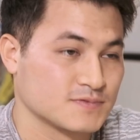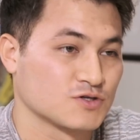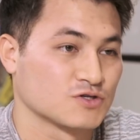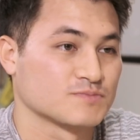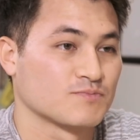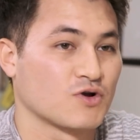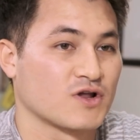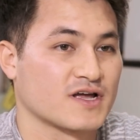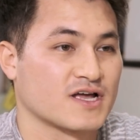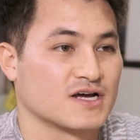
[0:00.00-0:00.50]
So
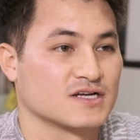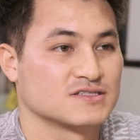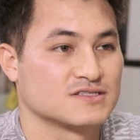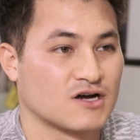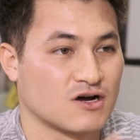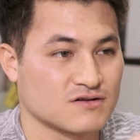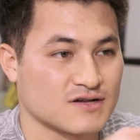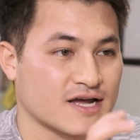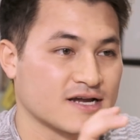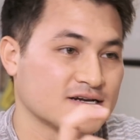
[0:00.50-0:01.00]
it's more like an
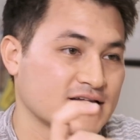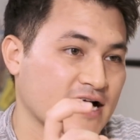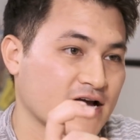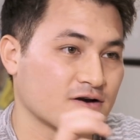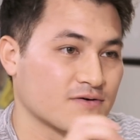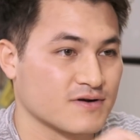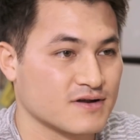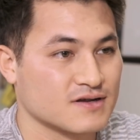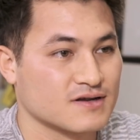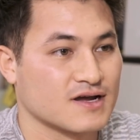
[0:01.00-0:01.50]
online
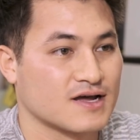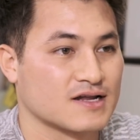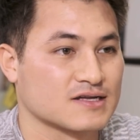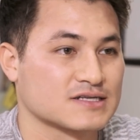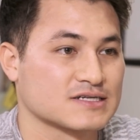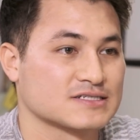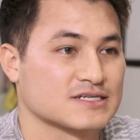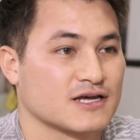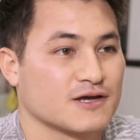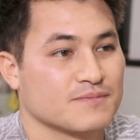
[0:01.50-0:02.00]
diary, I like
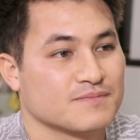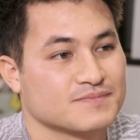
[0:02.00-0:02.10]
to say.